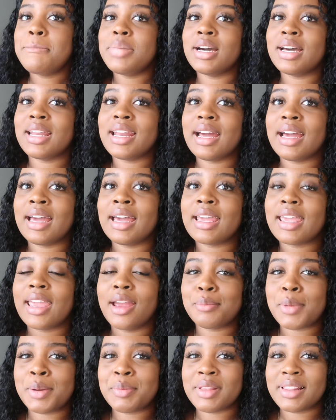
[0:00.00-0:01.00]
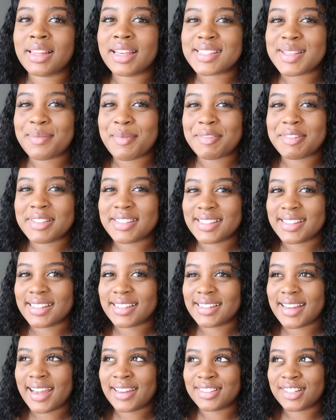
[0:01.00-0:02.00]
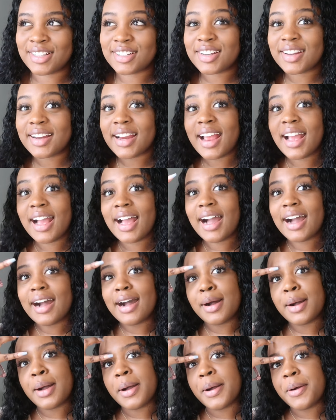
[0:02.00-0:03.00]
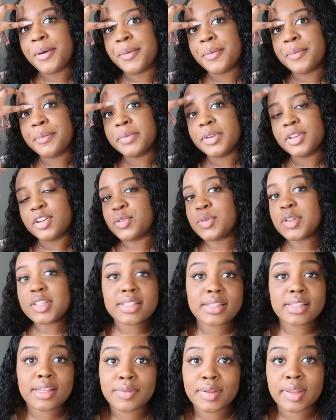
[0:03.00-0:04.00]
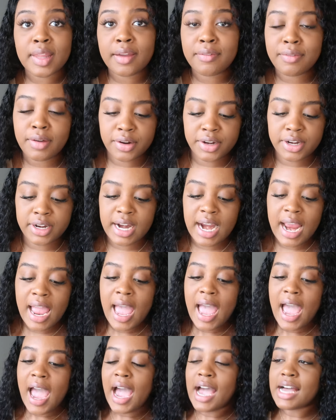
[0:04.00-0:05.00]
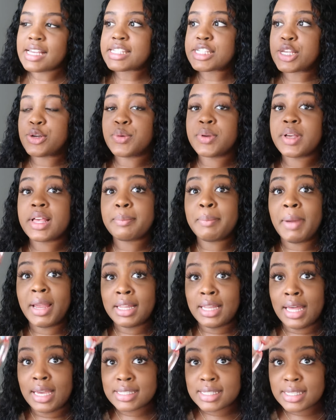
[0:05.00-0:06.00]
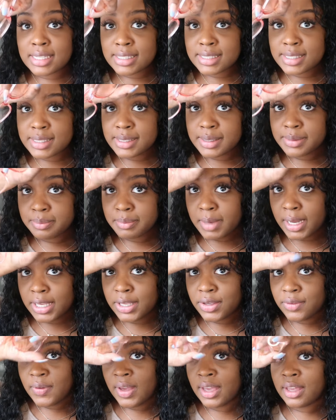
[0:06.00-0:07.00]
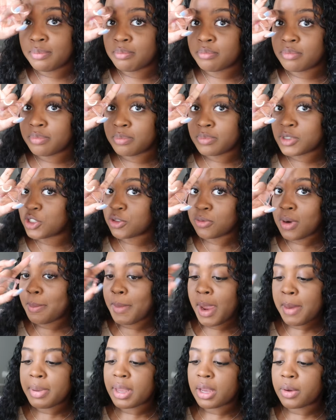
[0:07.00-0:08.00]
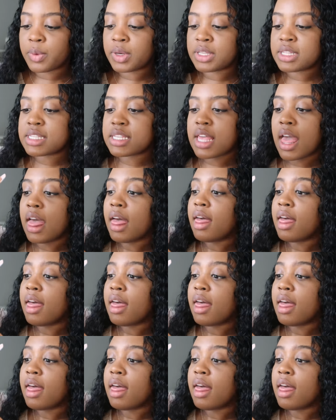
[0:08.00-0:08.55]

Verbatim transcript: but I can't remember the last time I went to the eye doctor. Um, you know, we're just living life out here. So my glasses, my I just wrap my pink ones.